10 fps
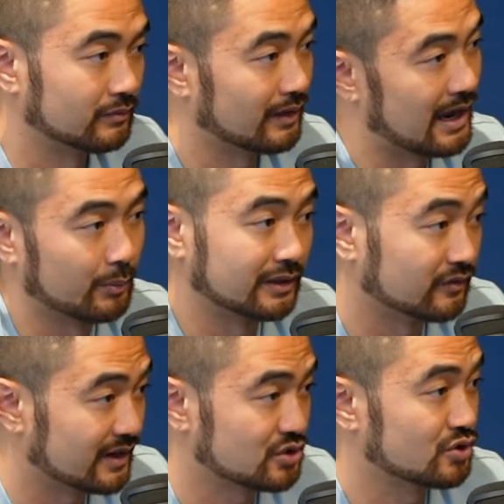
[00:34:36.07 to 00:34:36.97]
how many
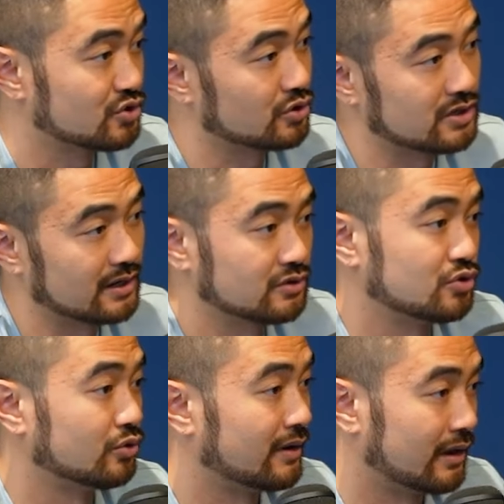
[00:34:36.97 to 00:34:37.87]
investors you're talking
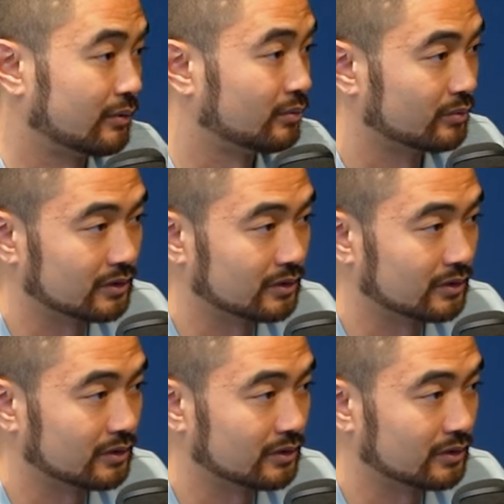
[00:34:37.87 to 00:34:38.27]
to,